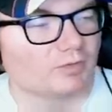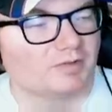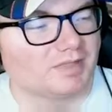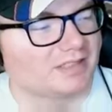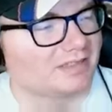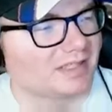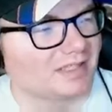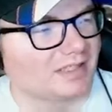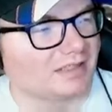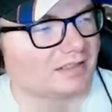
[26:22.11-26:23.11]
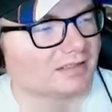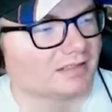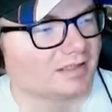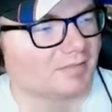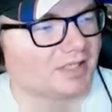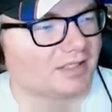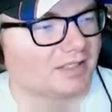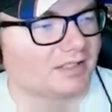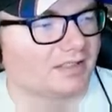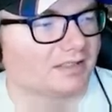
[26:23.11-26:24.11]
Wait, what am I saying? Am I an
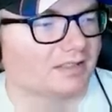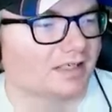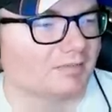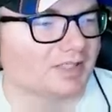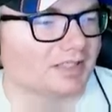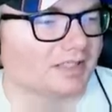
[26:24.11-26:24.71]
idiot? I'm